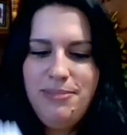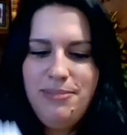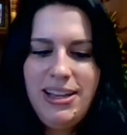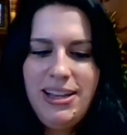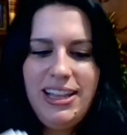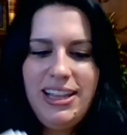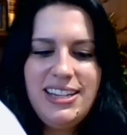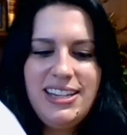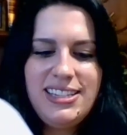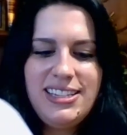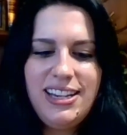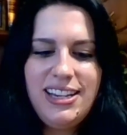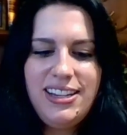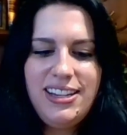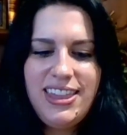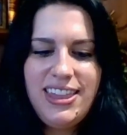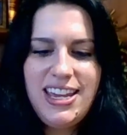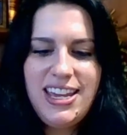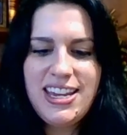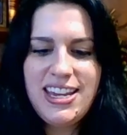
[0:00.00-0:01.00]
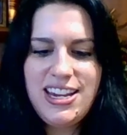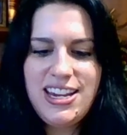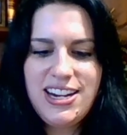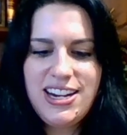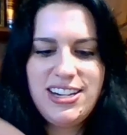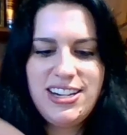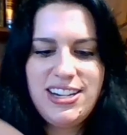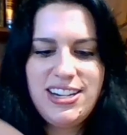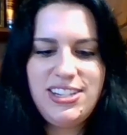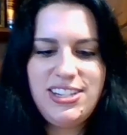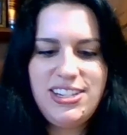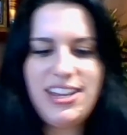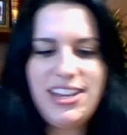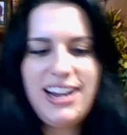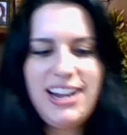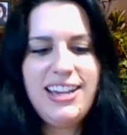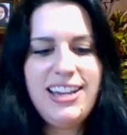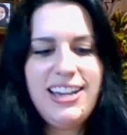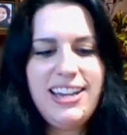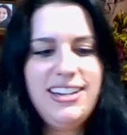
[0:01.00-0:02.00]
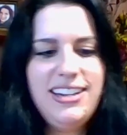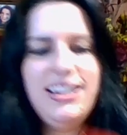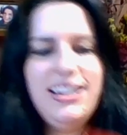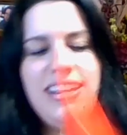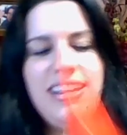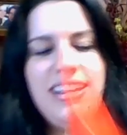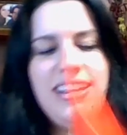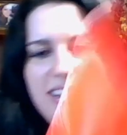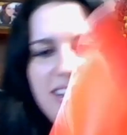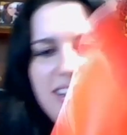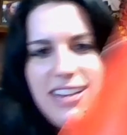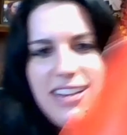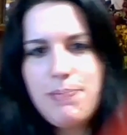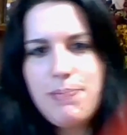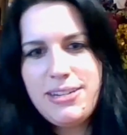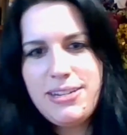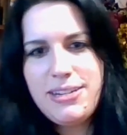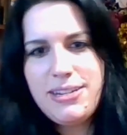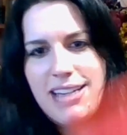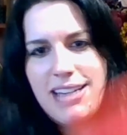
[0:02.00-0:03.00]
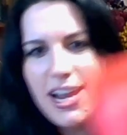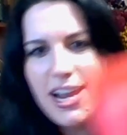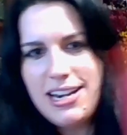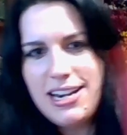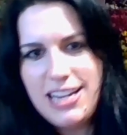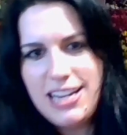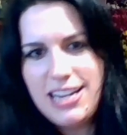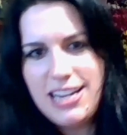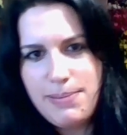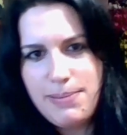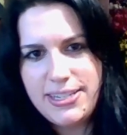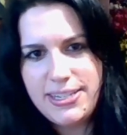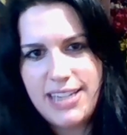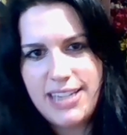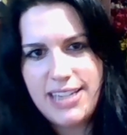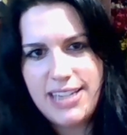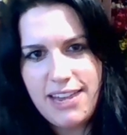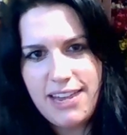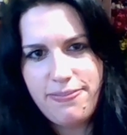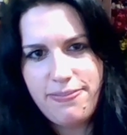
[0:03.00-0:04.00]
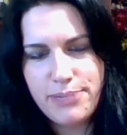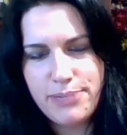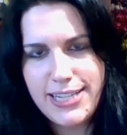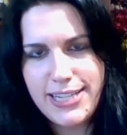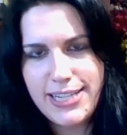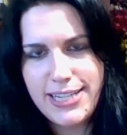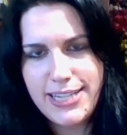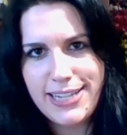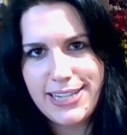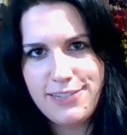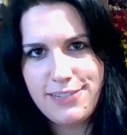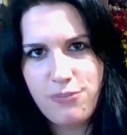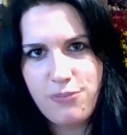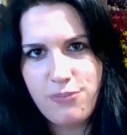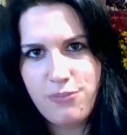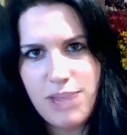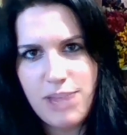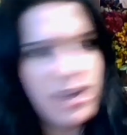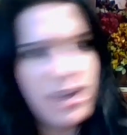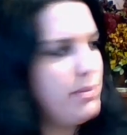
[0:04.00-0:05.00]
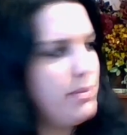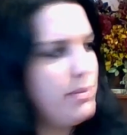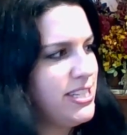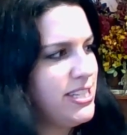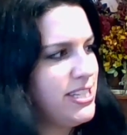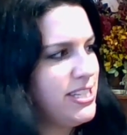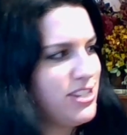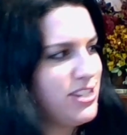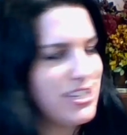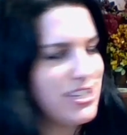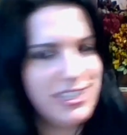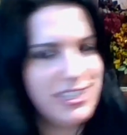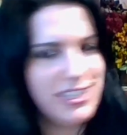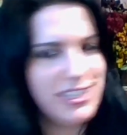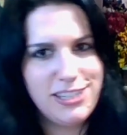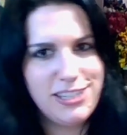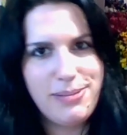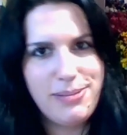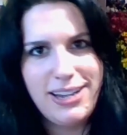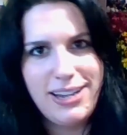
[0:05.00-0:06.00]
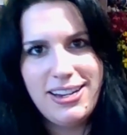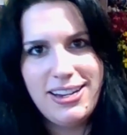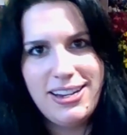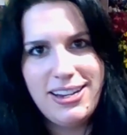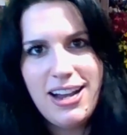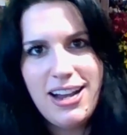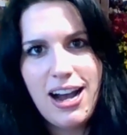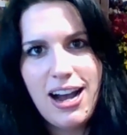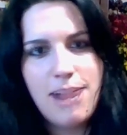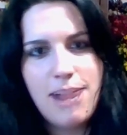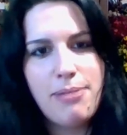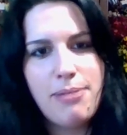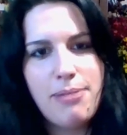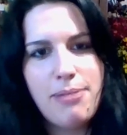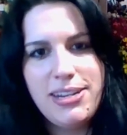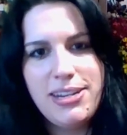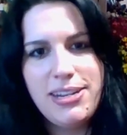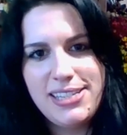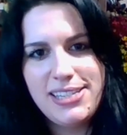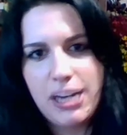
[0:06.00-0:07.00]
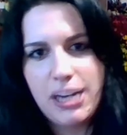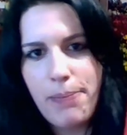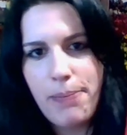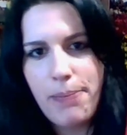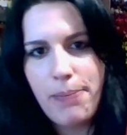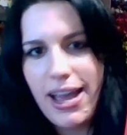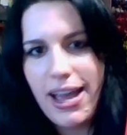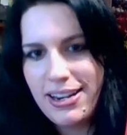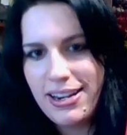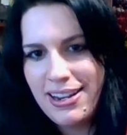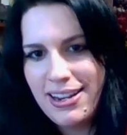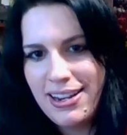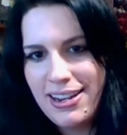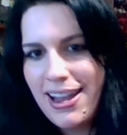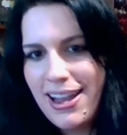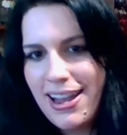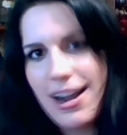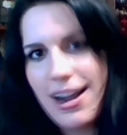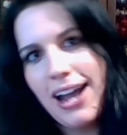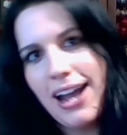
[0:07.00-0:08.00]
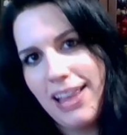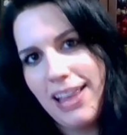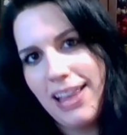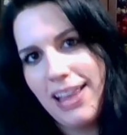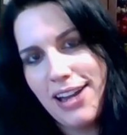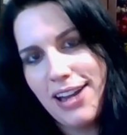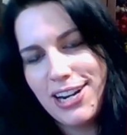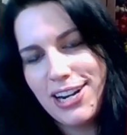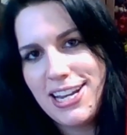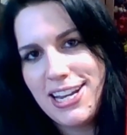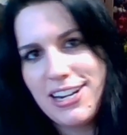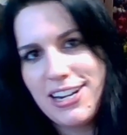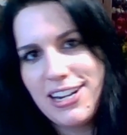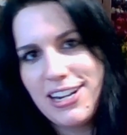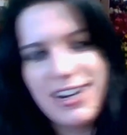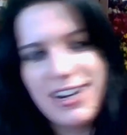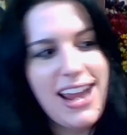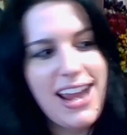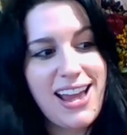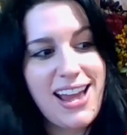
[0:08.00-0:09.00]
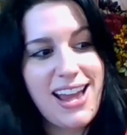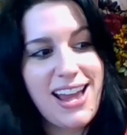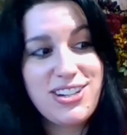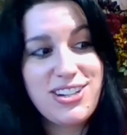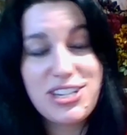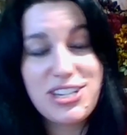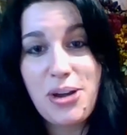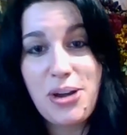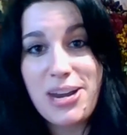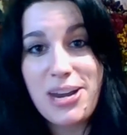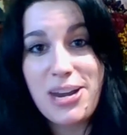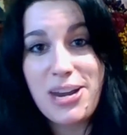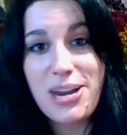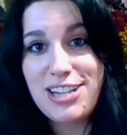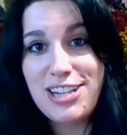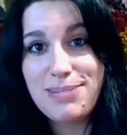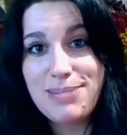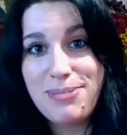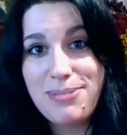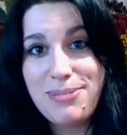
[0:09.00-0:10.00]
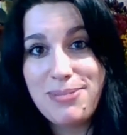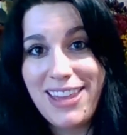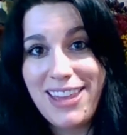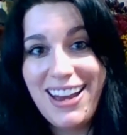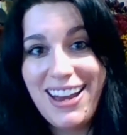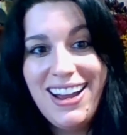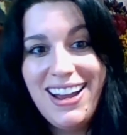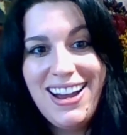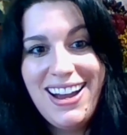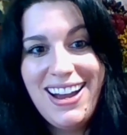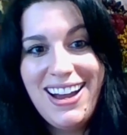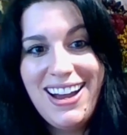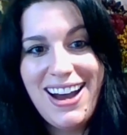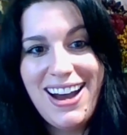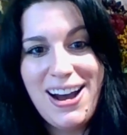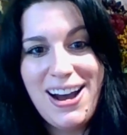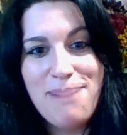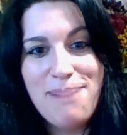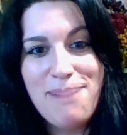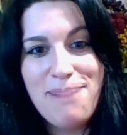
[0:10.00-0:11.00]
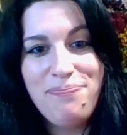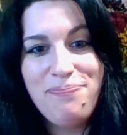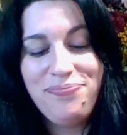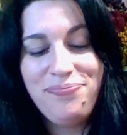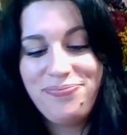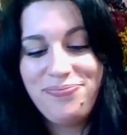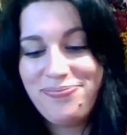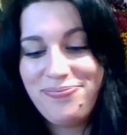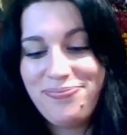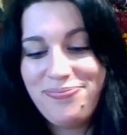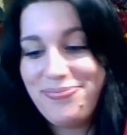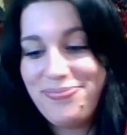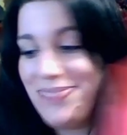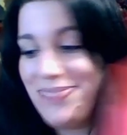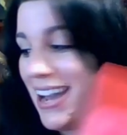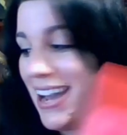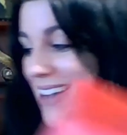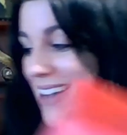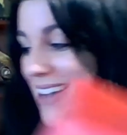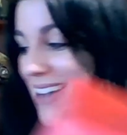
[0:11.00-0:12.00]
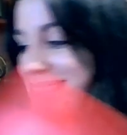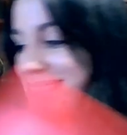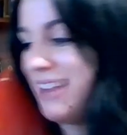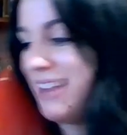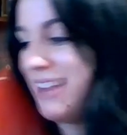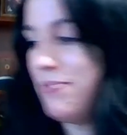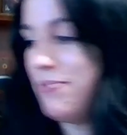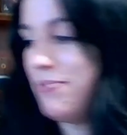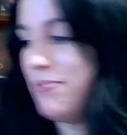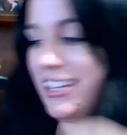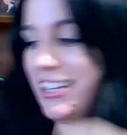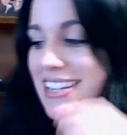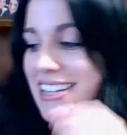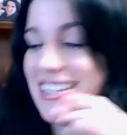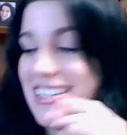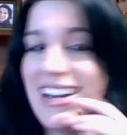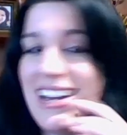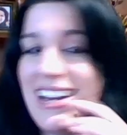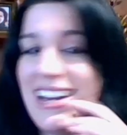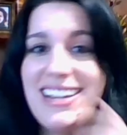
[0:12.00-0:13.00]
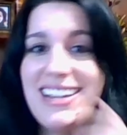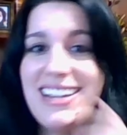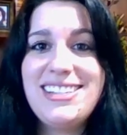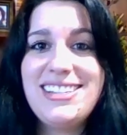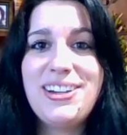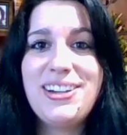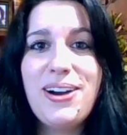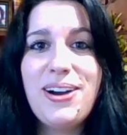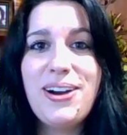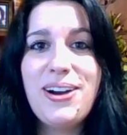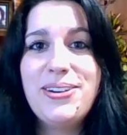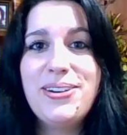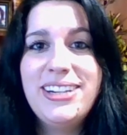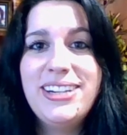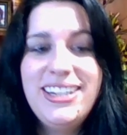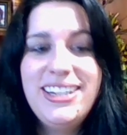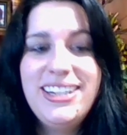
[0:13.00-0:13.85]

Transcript: thing here so that I can keep it tidy, keep it safe, protect it from the elements just a little bit. I'm going to stick a pen and a highlighter in here and just go to Egypt with it. Yeah, I'm really excited to go.